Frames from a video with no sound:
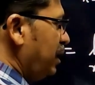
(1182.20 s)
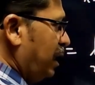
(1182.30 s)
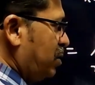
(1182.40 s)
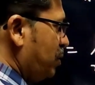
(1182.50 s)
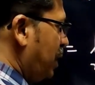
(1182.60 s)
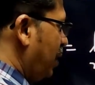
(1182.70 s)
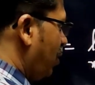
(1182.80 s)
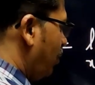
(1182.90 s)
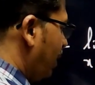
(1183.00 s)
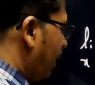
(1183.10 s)
x you take
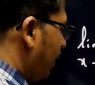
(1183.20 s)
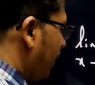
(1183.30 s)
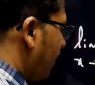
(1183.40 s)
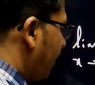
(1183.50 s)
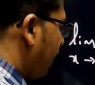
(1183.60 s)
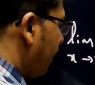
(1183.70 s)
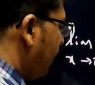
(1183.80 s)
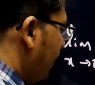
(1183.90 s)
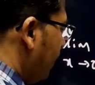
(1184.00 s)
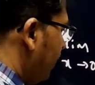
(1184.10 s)
common.
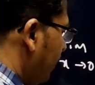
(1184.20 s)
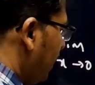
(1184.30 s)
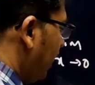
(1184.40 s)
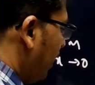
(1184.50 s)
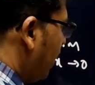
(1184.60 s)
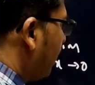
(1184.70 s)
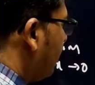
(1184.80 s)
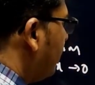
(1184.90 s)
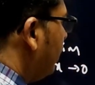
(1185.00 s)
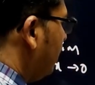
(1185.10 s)
Then
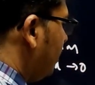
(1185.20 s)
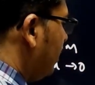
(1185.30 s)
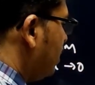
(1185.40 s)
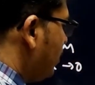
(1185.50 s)
this